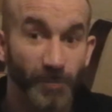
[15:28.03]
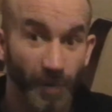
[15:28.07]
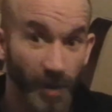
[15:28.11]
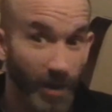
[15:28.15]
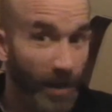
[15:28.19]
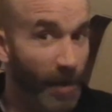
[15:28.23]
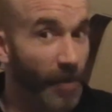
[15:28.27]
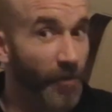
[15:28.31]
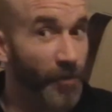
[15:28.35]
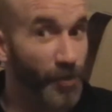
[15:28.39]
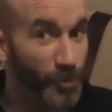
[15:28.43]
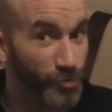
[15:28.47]

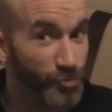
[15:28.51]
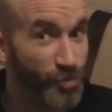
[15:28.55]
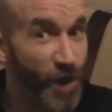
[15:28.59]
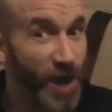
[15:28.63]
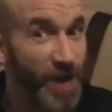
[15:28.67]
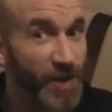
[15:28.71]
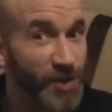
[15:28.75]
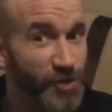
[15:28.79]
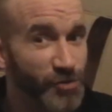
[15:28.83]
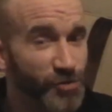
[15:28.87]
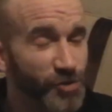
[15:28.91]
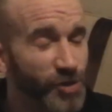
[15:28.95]
or the
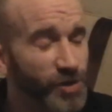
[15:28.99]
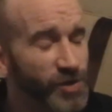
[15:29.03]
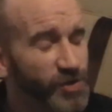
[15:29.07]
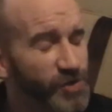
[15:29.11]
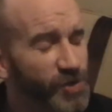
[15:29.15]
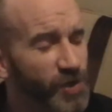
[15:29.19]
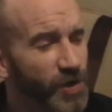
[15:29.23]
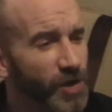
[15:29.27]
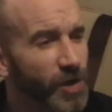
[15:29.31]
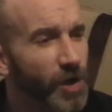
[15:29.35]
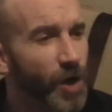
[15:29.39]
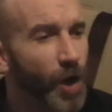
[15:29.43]
right
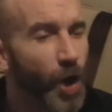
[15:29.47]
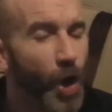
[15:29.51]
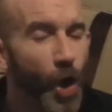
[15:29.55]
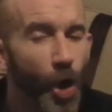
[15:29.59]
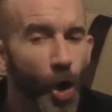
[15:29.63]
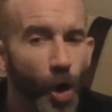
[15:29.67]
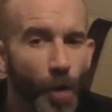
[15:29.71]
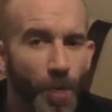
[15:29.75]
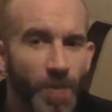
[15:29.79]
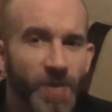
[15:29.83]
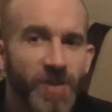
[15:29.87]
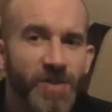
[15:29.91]
drugs,
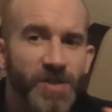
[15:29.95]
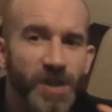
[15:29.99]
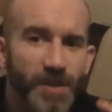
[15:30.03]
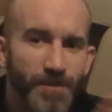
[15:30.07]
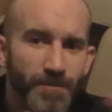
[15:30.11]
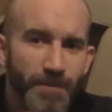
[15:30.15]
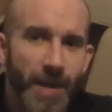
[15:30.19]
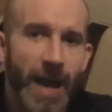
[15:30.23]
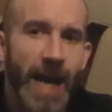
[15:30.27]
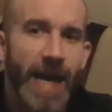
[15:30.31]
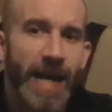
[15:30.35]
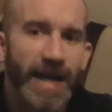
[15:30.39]
opens your
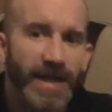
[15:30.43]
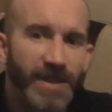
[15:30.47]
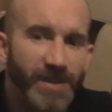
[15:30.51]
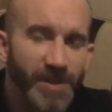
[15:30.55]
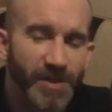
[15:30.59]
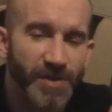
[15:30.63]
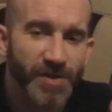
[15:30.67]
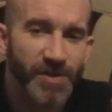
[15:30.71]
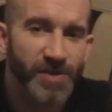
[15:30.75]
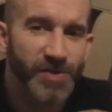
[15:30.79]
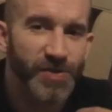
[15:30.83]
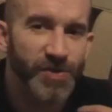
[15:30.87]
mind
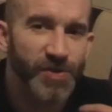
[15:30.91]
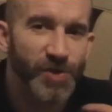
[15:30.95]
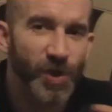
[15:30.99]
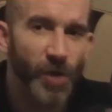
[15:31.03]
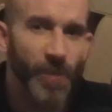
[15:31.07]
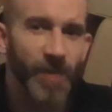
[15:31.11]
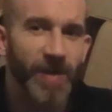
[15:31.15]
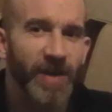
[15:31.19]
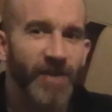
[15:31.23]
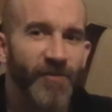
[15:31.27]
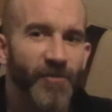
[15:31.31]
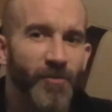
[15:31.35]
to so
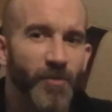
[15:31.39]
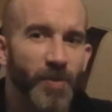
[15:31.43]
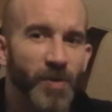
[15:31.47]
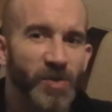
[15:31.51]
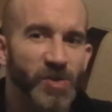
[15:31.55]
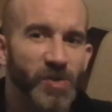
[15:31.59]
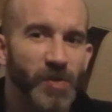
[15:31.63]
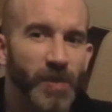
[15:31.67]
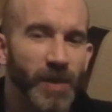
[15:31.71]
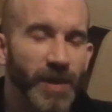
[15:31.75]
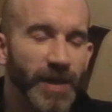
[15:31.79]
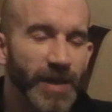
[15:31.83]
many different
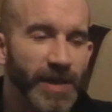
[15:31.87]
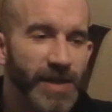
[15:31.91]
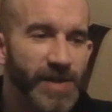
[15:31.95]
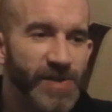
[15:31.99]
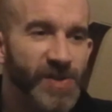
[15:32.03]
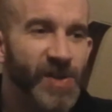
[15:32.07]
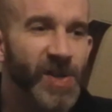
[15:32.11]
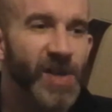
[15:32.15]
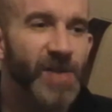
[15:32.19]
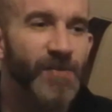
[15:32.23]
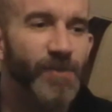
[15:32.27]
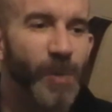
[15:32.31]
possibilities.